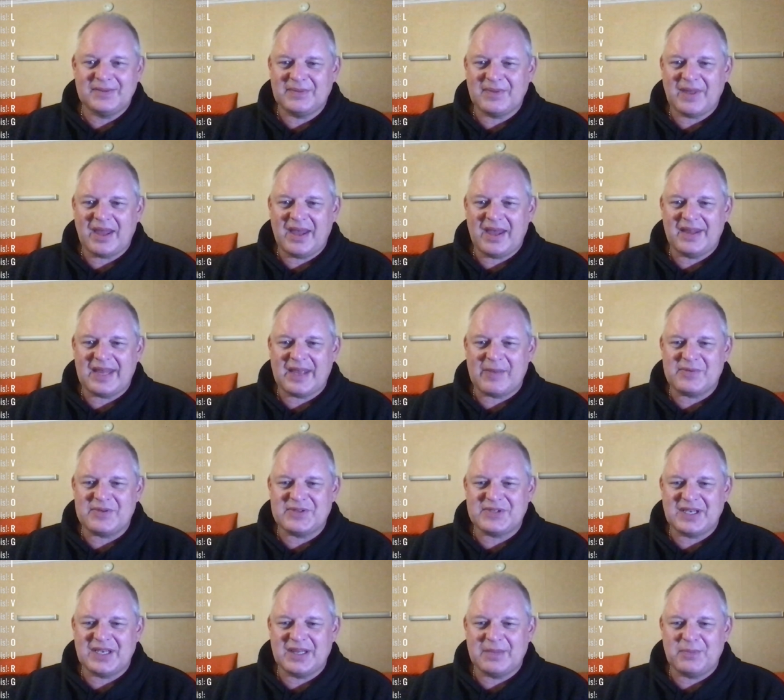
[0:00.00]
That
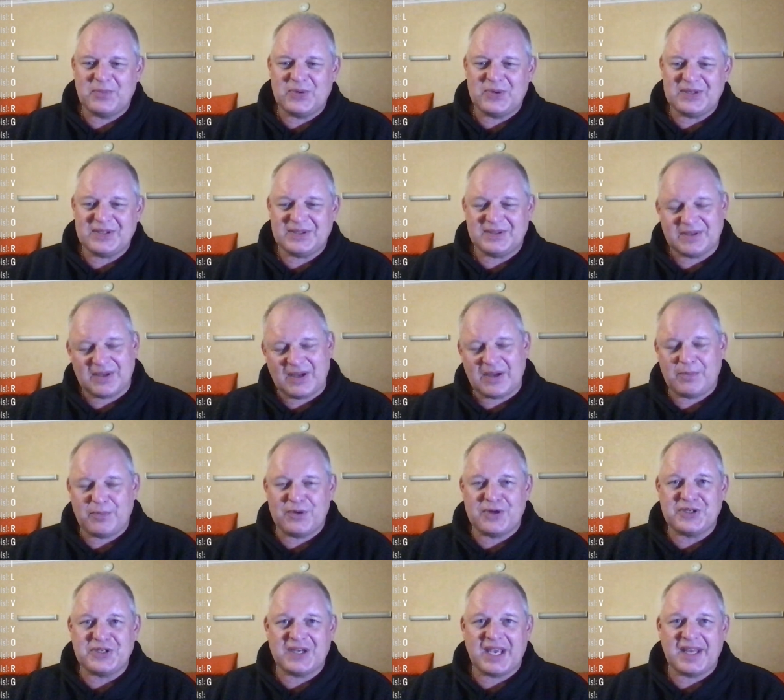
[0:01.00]
was the boys. I
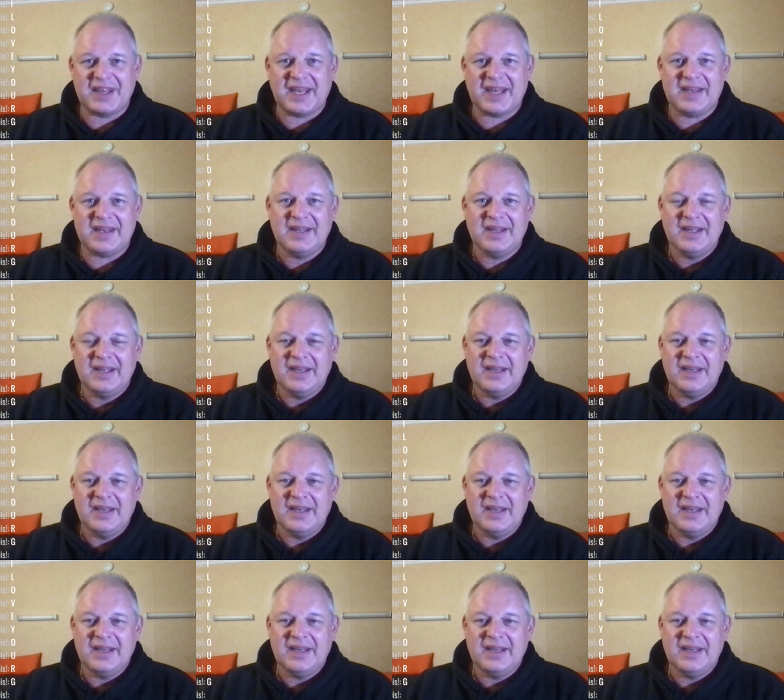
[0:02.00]
appreciate that.